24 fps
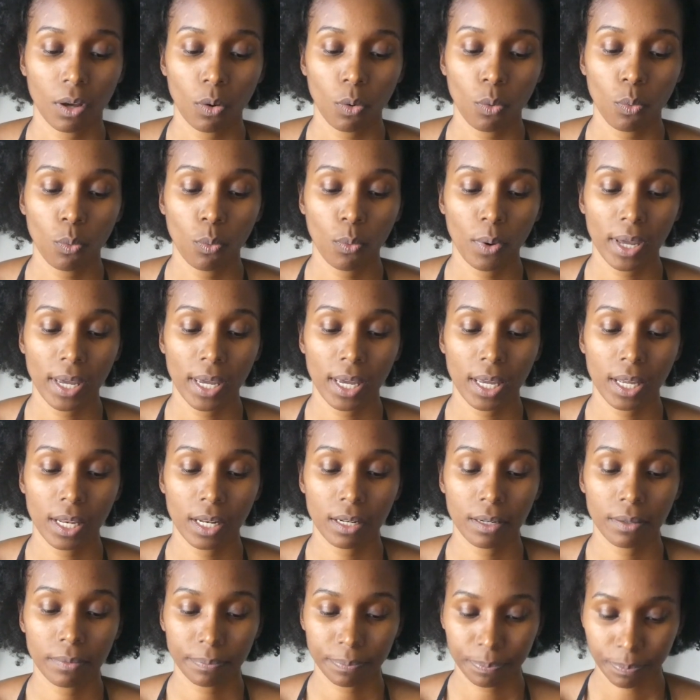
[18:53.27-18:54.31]

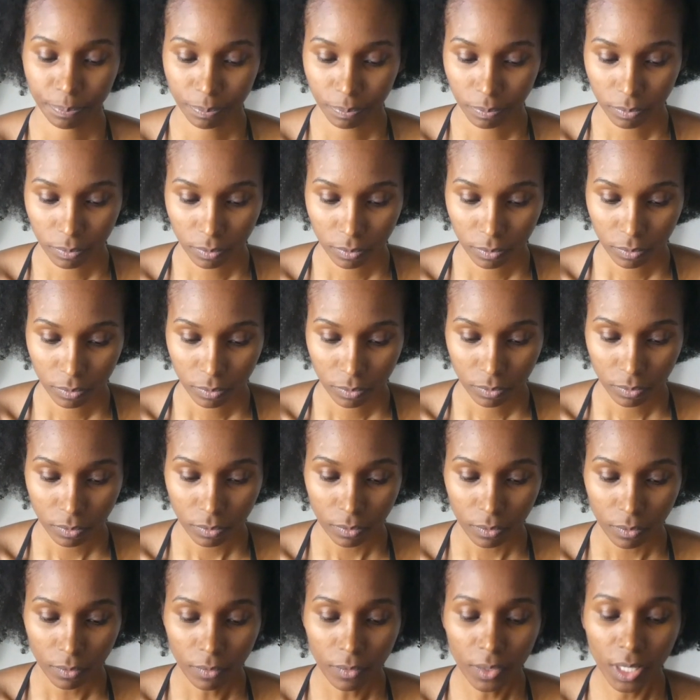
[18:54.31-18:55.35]
When
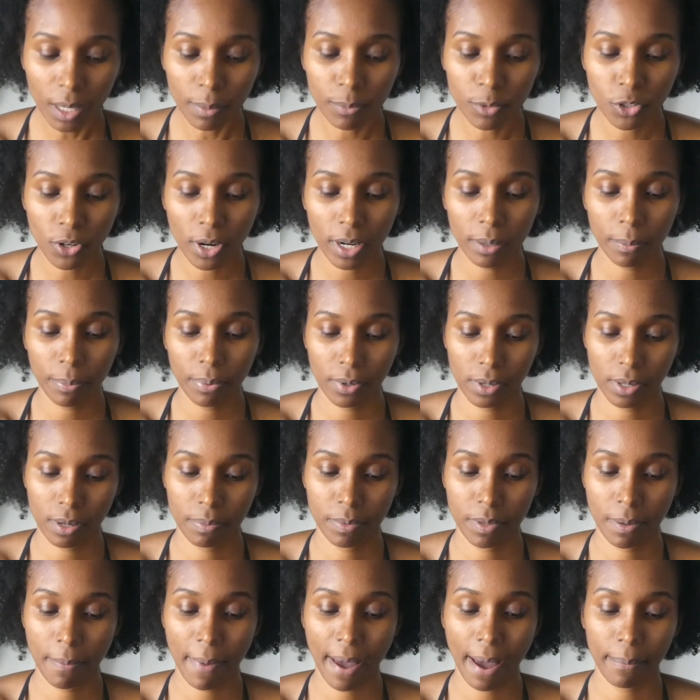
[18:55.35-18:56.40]
I'm trying to pull
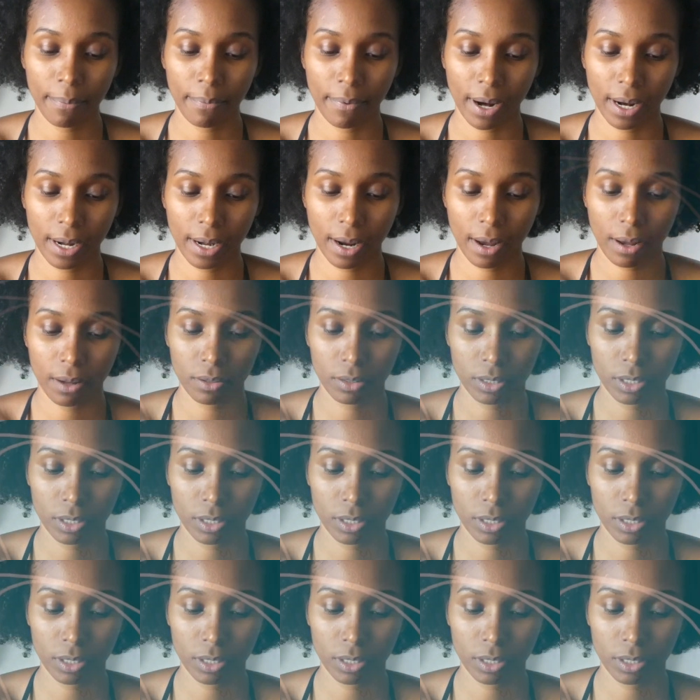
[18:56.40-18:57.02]
up the map right now